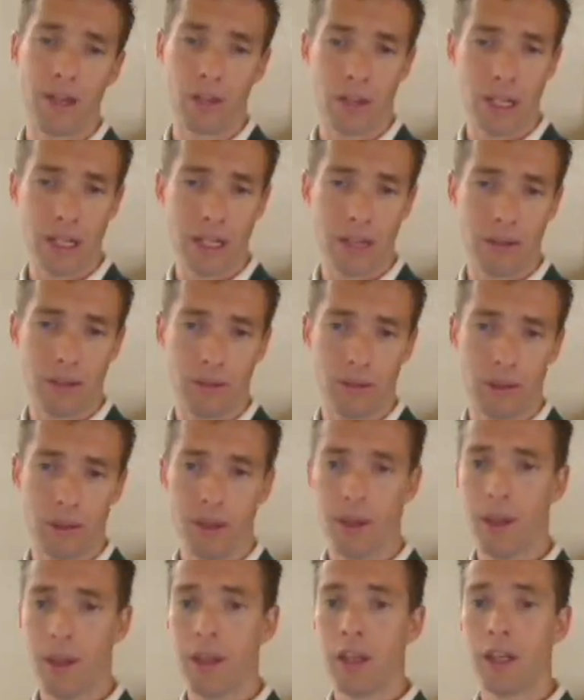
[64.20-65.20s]
your needs.
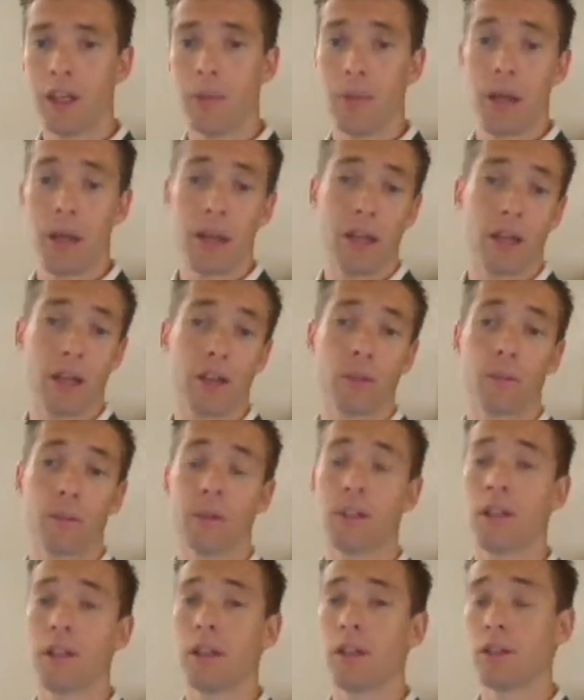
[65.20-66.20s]
Depending on your
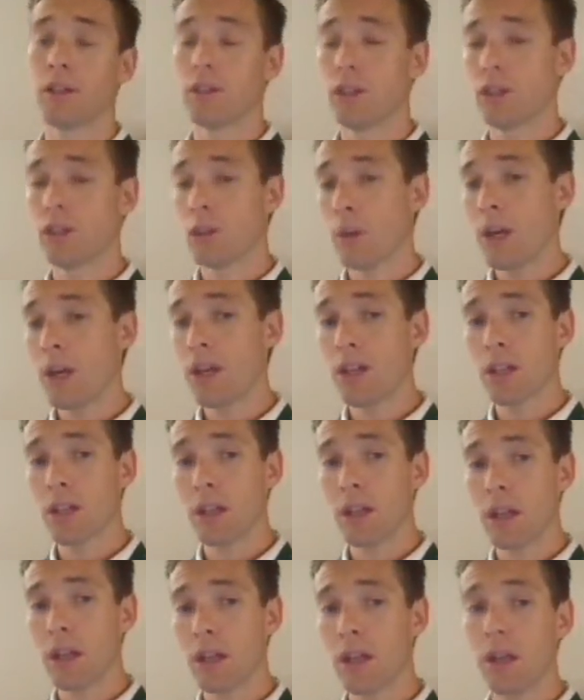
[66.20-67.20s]
particular situation
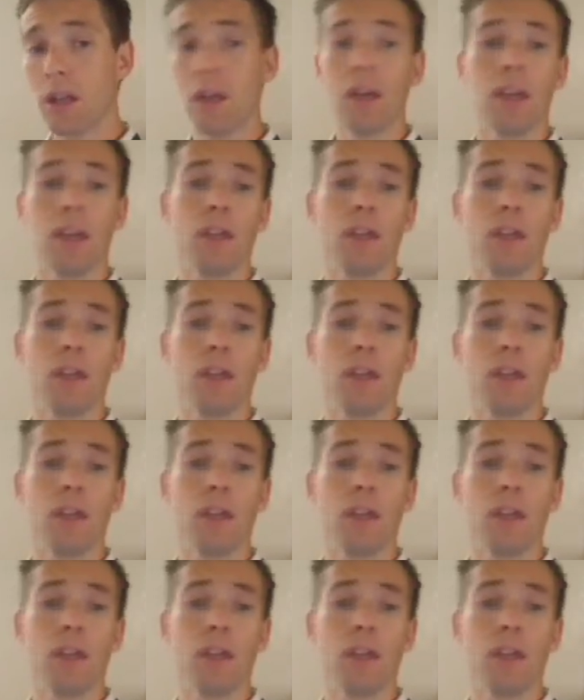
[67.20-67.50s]
then,